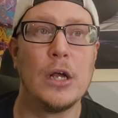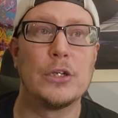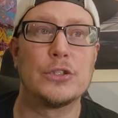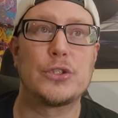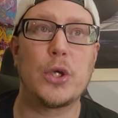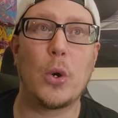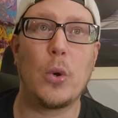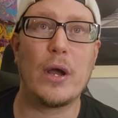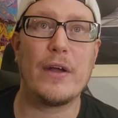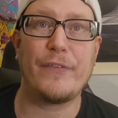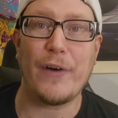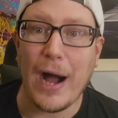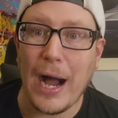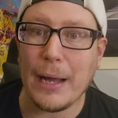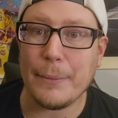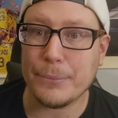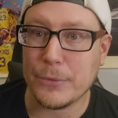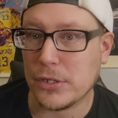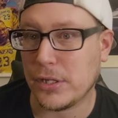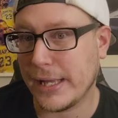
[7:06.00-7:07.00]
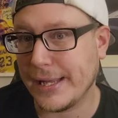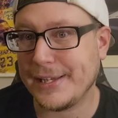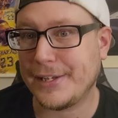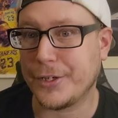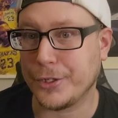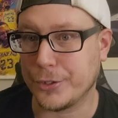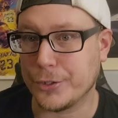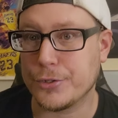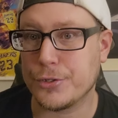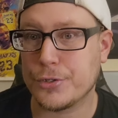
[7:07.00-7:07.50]
So if I'm the
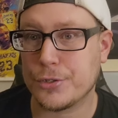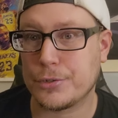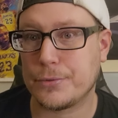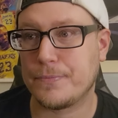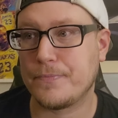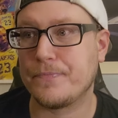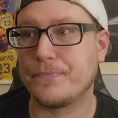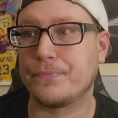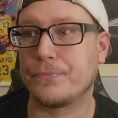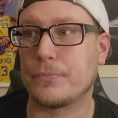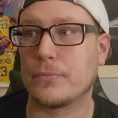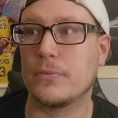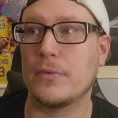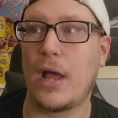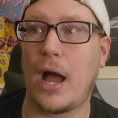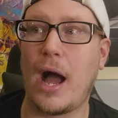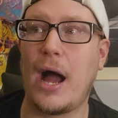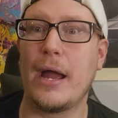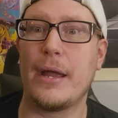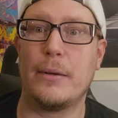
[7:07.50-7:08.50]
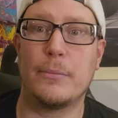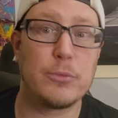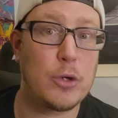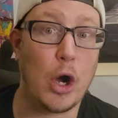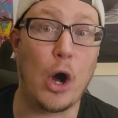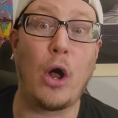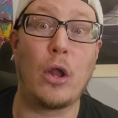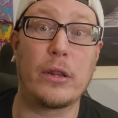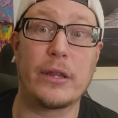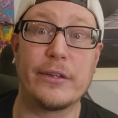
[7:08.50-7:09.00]
Lakers, I am
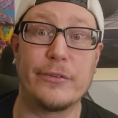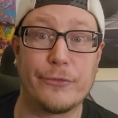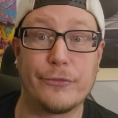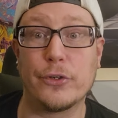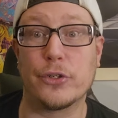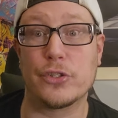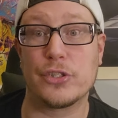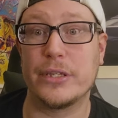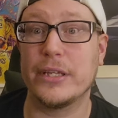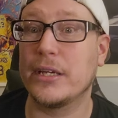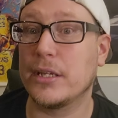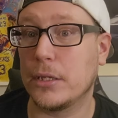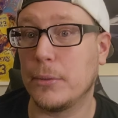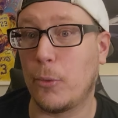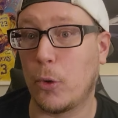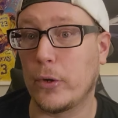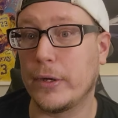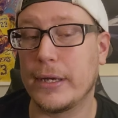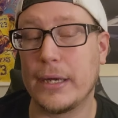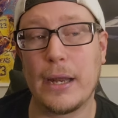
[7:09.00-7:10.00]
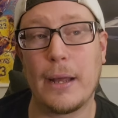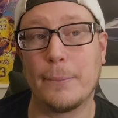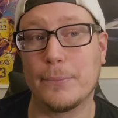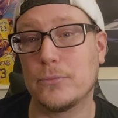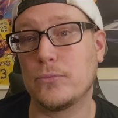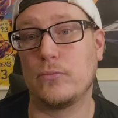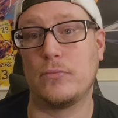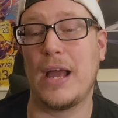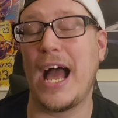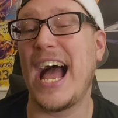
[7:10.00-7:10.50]
calling first thing in the morning.
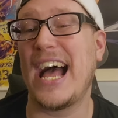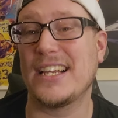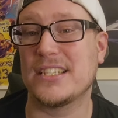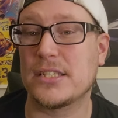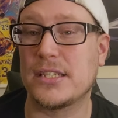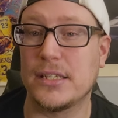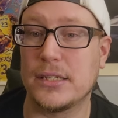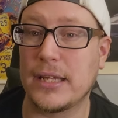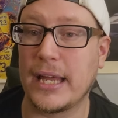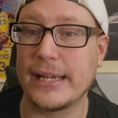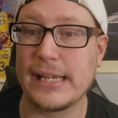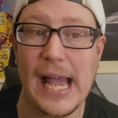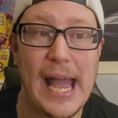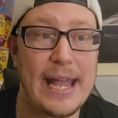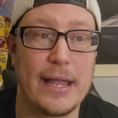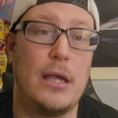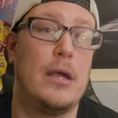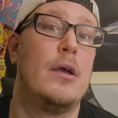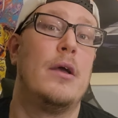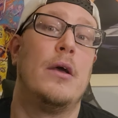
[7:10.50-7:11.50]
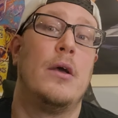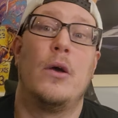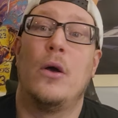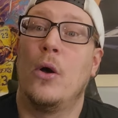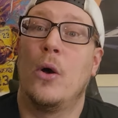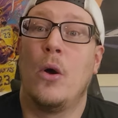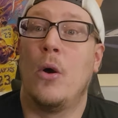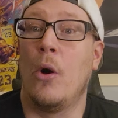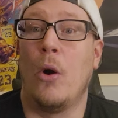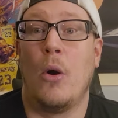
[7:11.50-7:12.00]
I'm asking, like, hey,
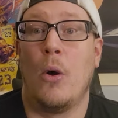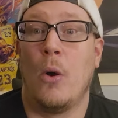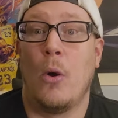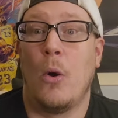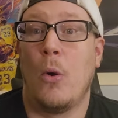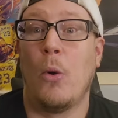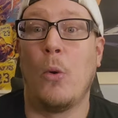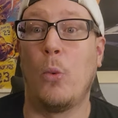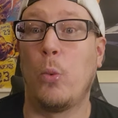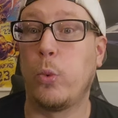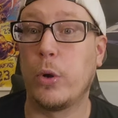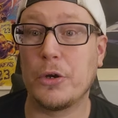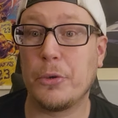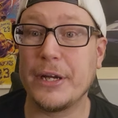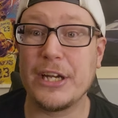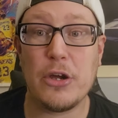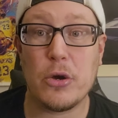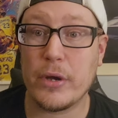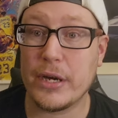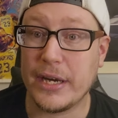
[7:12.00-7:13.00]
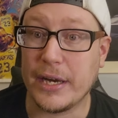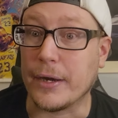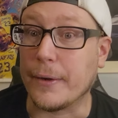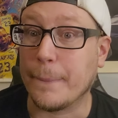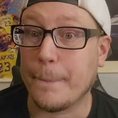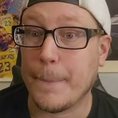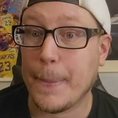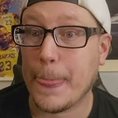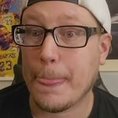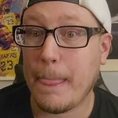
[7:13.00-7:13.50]
what are we doing here?
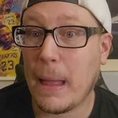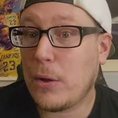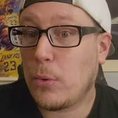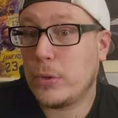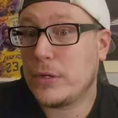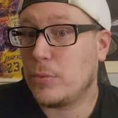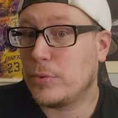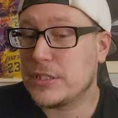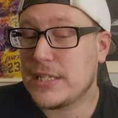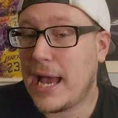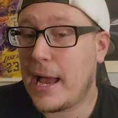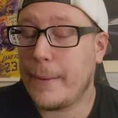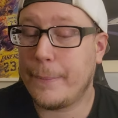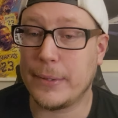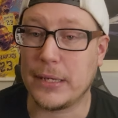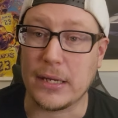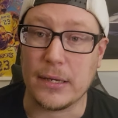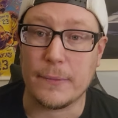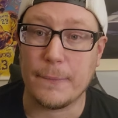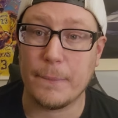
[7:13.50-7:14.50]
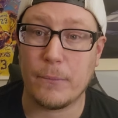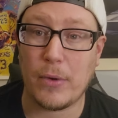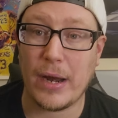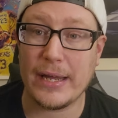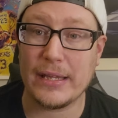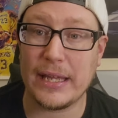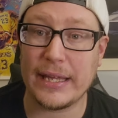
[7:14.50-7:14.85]
Like, what's happening? Right?